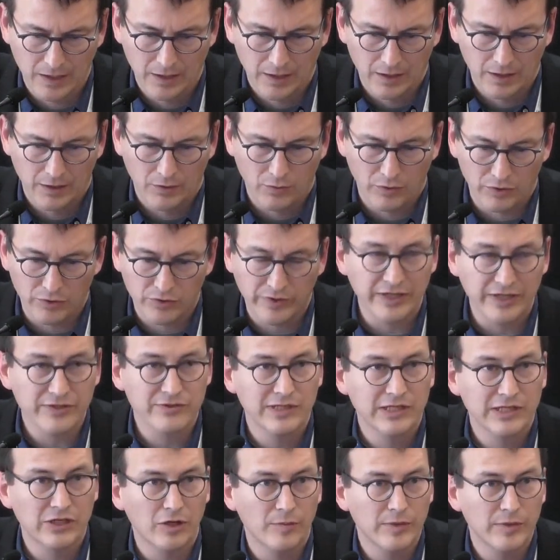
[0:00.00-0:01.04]
We're gradually
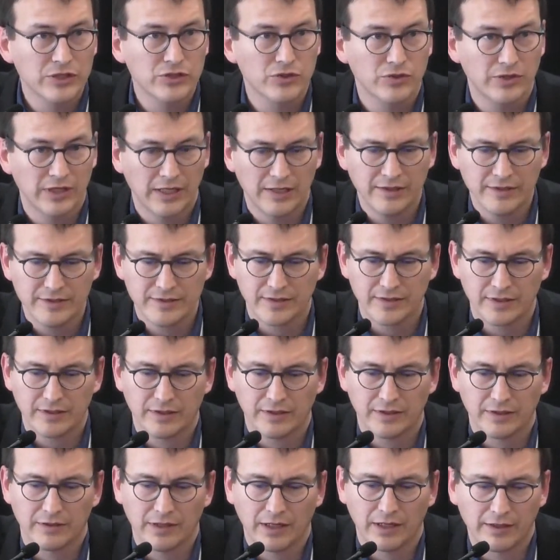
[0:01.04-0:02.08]
coming to an end,
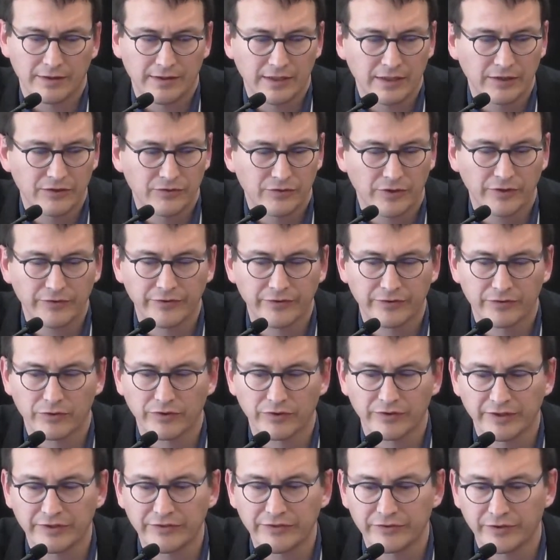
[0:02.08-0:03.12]
and I think trust or
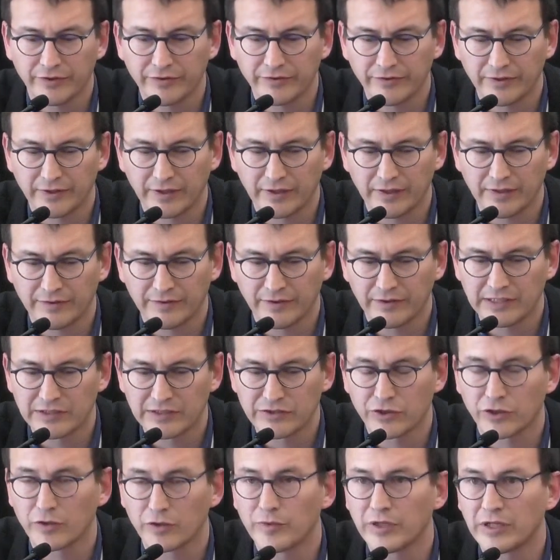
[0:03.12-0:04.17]
distrusting is a
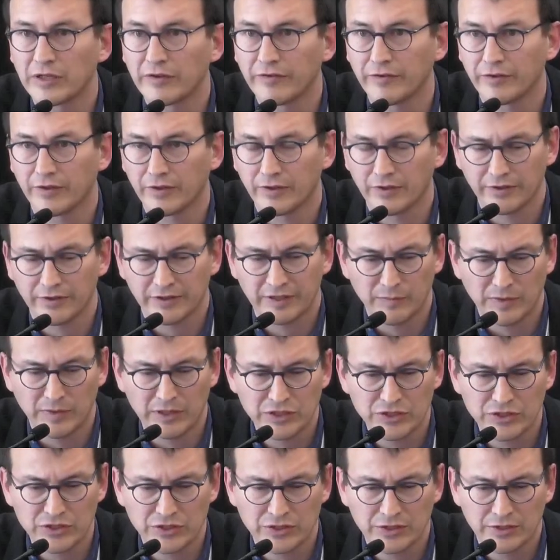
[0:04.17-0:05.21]
determining
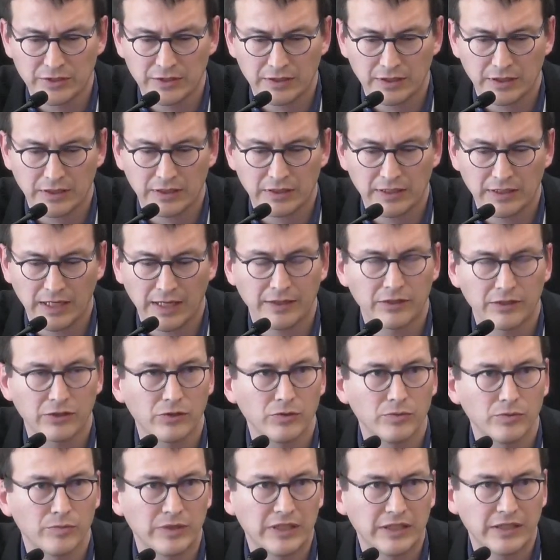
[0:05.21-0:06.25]
dimension in that new
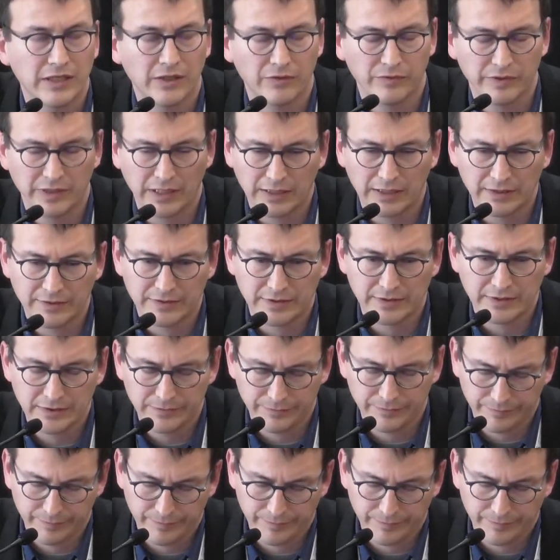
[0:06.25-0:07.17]
media reality.